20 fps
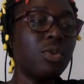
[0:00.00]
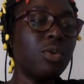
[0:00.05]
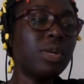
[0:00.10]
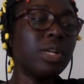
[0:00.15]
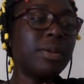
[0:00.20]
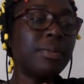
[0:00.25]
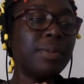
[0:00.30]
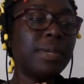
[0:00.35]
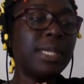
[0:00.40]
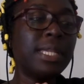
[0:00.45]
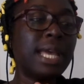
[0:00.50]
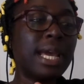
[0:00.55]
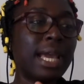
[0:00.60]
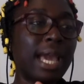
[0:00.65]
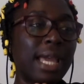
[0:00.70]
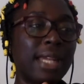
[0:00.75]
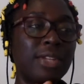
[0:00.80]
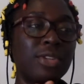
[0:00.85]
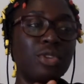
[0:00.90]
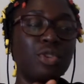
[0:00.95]
want to be that
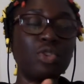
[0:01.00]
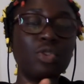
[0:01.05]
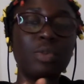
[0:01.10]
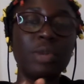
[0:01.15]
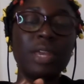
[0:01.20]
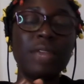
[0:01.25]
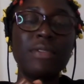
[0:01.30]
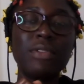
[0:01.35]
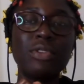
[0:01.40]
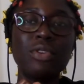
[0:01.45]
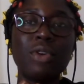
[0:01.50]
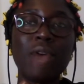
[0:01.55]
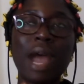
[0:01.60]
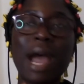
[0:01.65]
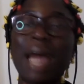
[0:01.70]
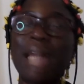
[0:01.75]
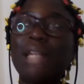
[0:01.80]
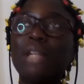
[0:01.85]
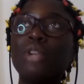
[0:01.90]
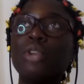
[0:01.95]
kind of youtuber even though i
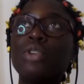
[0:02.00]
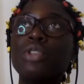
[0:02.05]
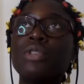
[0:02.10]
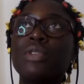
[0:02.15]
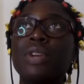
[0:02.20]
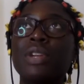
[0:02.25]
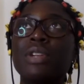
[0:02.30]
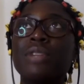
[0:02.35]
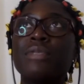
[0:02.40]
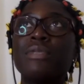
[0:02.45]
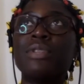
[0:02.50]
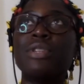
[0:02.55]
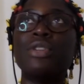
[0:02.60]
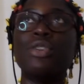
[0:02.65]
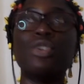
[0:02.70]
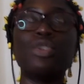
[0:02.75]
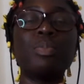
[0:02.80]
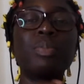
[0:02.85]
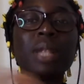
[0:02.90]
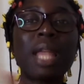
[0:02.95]
had loads of other
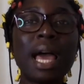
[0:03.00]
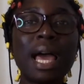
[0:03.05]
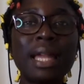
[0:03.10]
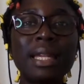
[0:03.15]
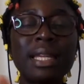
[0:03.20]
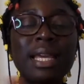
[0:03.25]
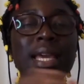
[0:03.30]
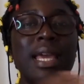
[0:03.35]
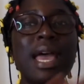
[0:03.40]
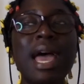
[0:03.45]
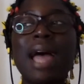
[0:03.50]
videos planned